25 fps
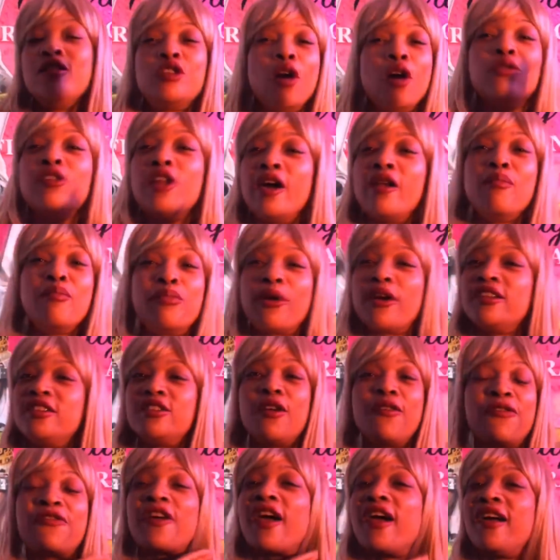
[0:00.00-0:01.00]
Don't let them break
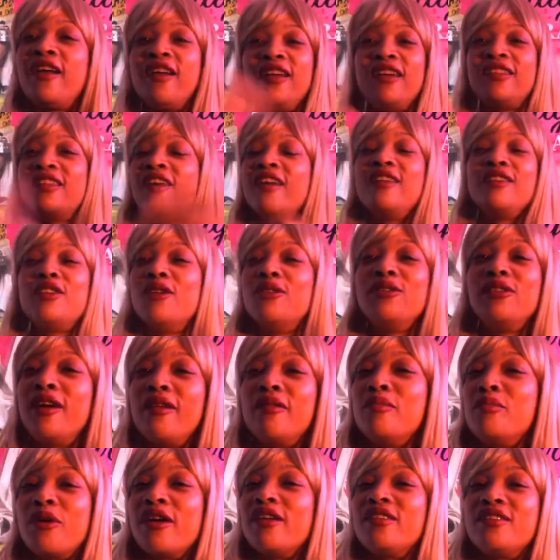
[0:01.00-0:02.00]
your faith. Don't
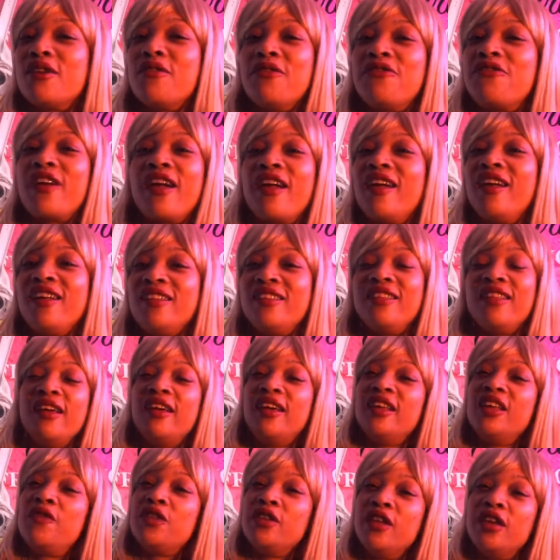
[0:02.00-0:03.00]
let them break your faith.
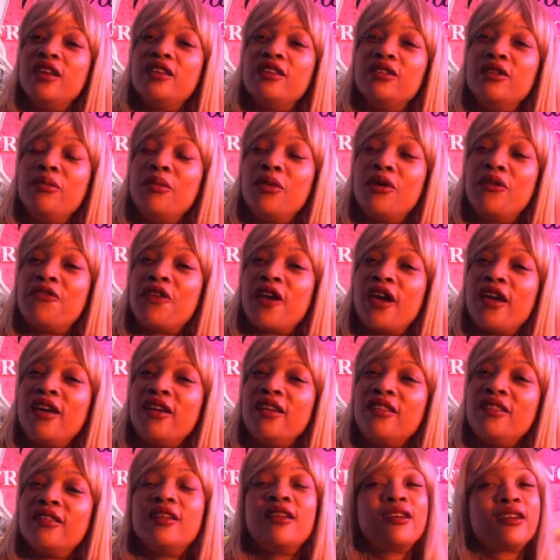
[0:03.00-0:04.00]
And if you need a little more
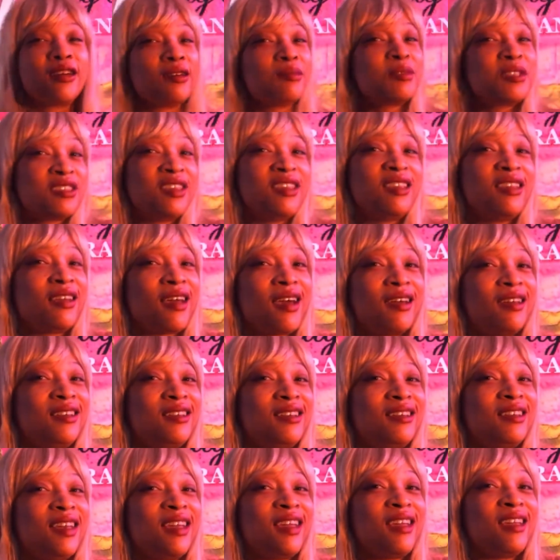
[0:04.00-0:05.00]
faith, come see
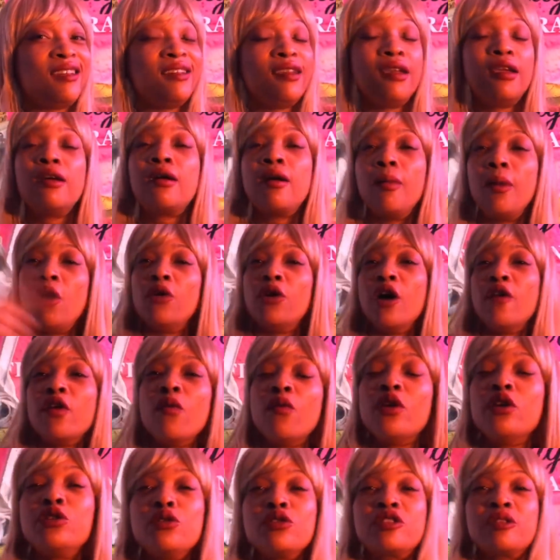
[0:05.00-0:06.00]
Heidi today. Come on
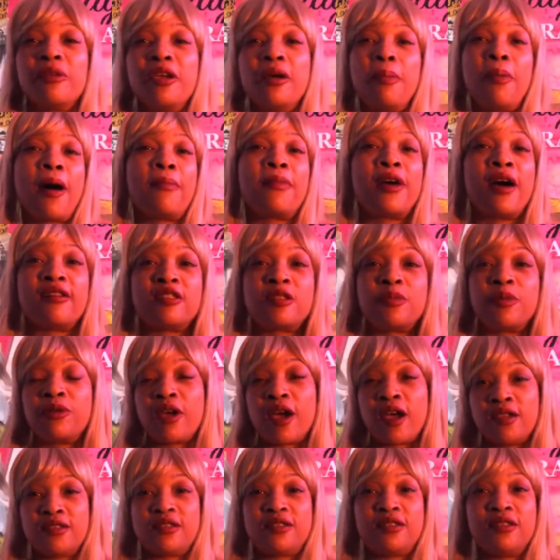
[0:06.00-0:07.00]
over. We'll do some hip hop gospel
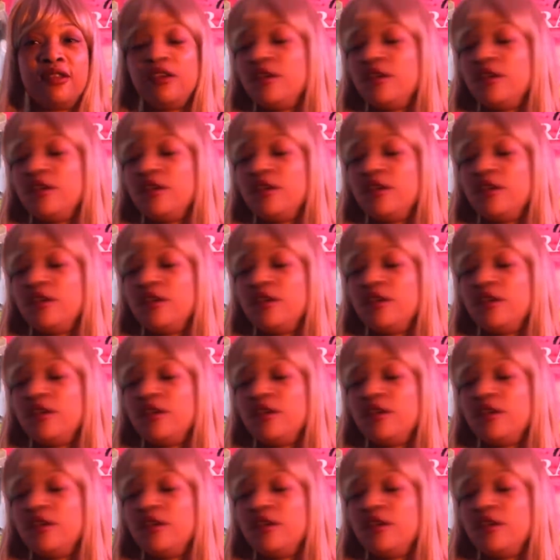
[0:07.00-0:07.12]
nights.